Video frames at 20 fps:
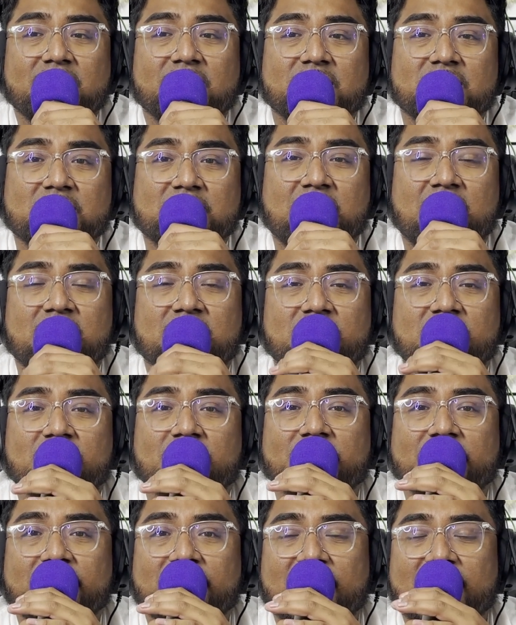It's kind of
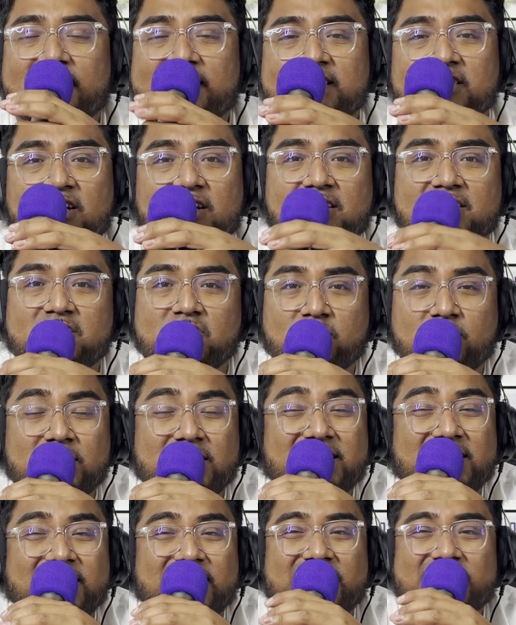looking like he's not as
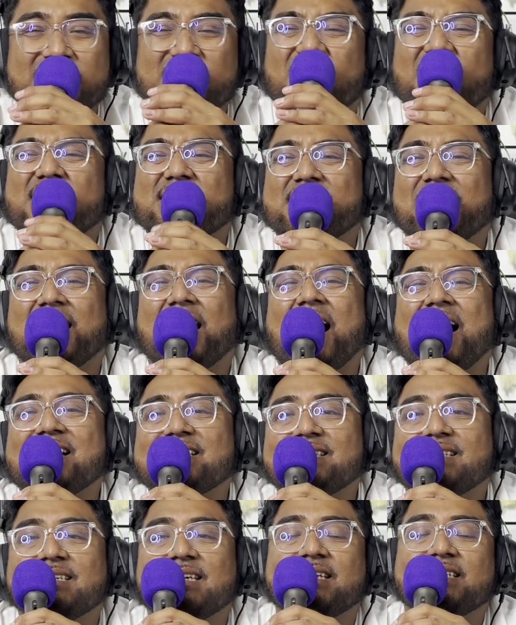twitchy. He's not as
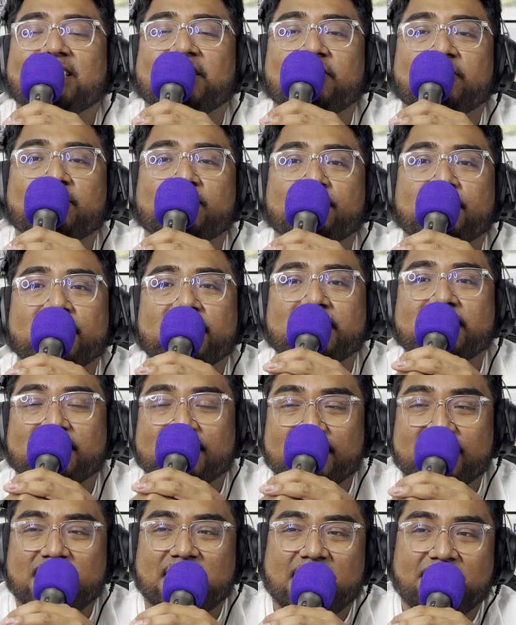elastic as he used to be. His
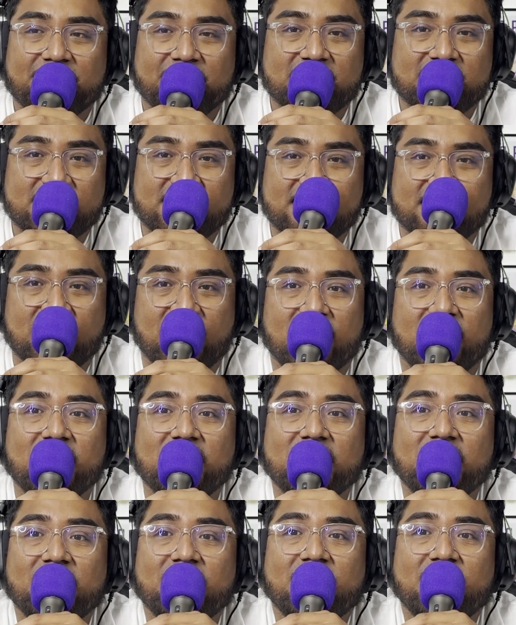defense is not,
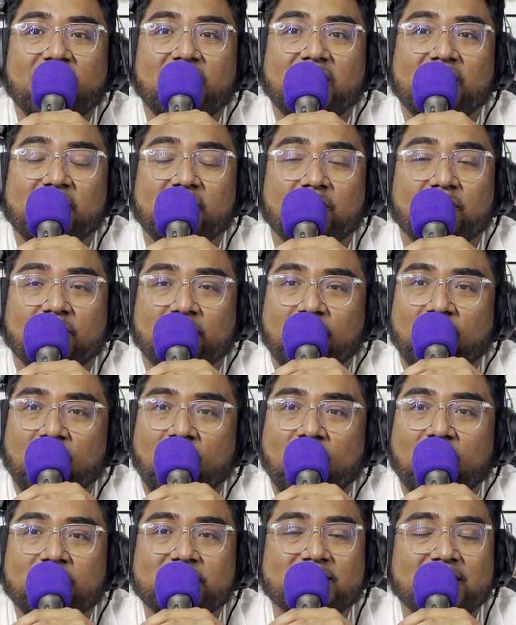you know, the
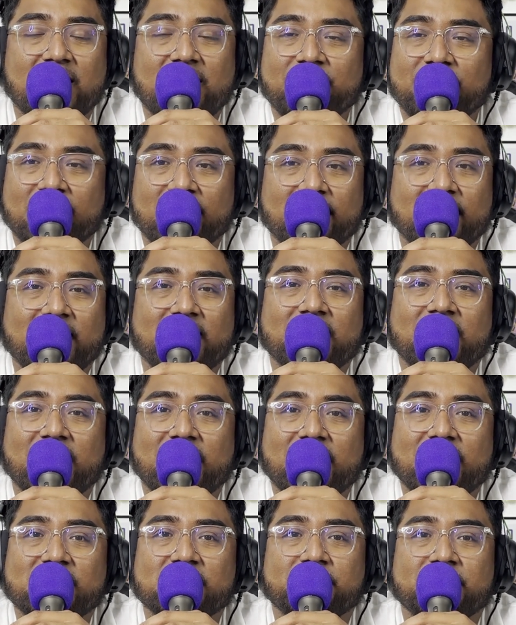all-time elite
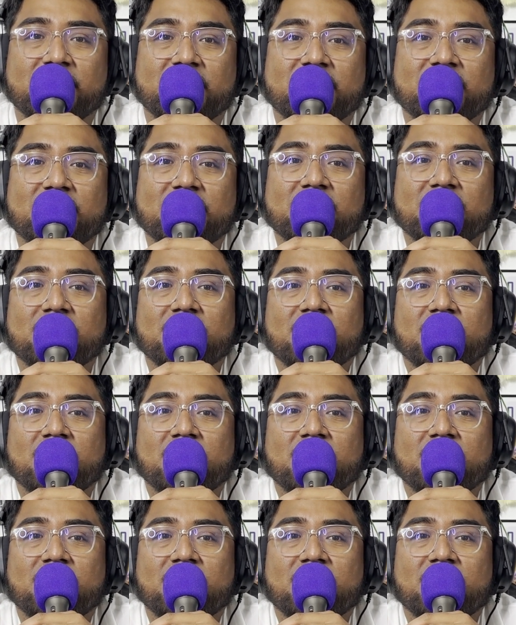that it has been.